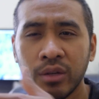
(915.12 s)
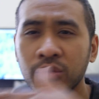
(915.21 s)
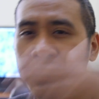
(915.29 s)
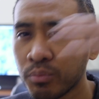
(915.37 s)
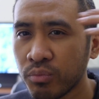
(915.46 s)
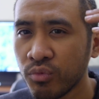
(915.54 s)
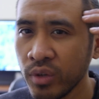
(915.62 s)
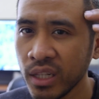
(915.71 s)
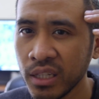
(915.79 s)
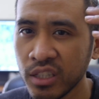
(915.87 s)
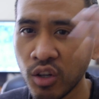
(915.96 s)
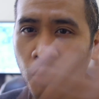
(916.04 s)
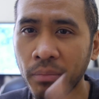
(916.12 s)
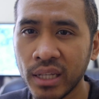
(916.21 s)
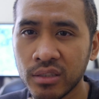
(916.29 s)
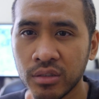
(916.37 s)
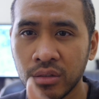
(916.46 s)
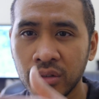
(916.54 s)
there was really no
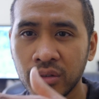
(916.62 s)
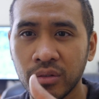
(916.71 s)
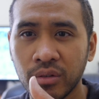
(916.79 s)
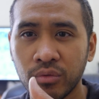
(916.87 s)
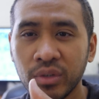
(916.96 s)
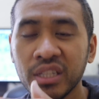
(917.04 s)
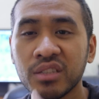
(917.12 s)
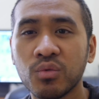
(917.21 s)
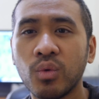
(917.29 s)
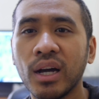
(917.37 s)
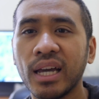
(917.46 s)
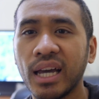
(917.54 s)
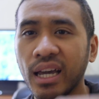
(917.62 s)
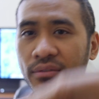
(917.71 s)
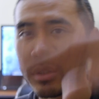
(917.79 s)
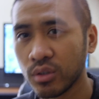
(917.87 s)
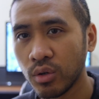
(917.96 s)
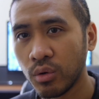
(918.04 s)
mental reason why I
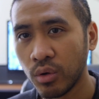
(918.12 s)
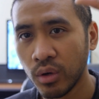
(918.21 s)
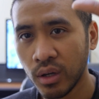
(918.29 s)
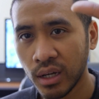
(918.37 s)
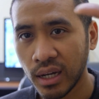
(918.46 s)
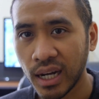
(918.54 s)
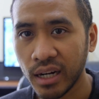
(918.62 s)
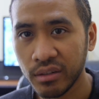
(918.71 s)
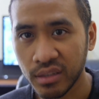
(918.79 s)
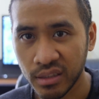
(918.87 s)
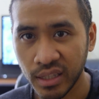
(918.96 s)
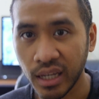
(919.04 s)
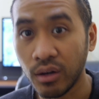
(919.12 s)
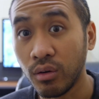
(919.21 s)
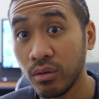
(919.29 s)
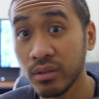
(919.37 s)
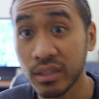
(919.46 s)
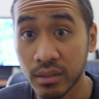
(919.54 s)
have to go higher than that
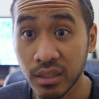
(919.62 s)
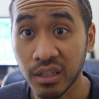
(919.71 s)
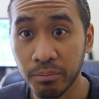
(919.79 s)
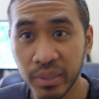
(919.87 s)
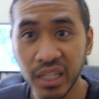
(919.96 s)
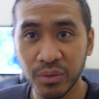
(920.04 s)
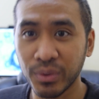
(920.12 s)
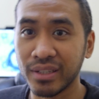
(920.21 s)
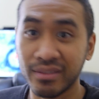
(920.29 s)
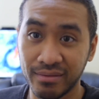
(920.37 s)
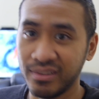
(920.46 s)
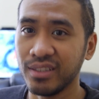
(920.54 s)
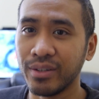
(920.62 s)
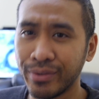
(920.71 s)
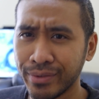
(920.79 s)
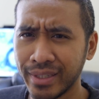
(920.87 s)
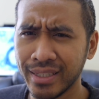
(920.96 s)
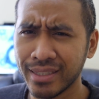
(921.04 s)
only to compete with,
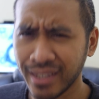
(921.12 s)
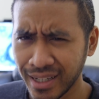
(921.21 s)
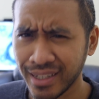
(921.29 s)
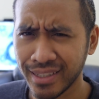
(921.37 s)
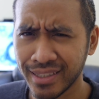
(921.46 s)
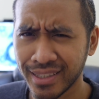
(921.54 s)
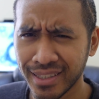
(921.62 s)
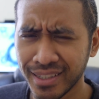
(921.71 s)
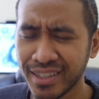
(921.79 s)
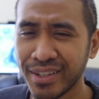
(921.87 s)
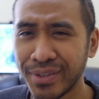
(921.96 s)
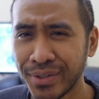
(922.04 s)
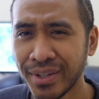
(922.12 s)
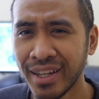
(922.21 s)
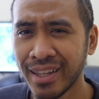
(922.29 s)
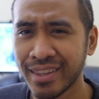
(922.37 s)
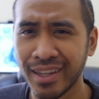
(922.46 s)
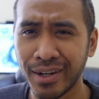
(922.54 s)
these guys,
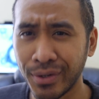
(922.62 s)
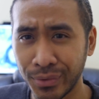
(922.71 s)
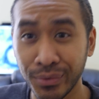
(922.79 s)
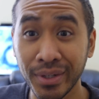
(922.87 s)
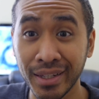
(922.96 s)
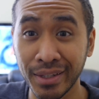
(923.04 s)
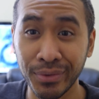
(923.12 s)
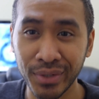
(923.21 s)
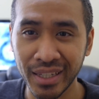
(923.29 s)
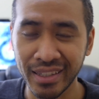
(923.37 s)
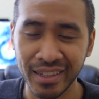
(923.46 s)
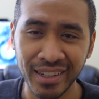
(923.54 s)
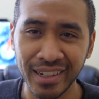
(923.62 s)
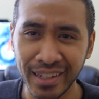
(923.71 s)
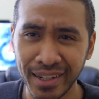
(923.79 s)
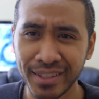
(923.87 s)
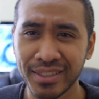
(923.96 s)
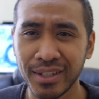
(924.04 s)
that are really, really
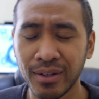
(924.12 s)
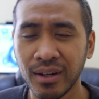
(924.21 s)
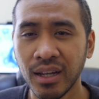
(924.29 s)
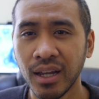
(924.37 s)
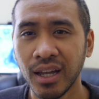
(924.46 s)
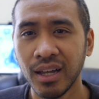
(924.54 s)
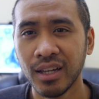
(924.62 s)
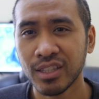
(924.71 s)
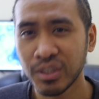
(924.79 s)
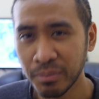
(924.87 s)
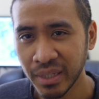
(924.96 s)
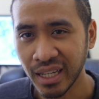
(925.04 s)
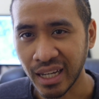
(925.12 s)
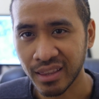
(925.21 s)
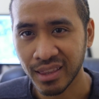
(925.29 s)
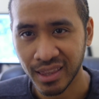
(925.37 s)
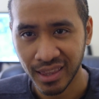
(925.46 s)
good. So to me,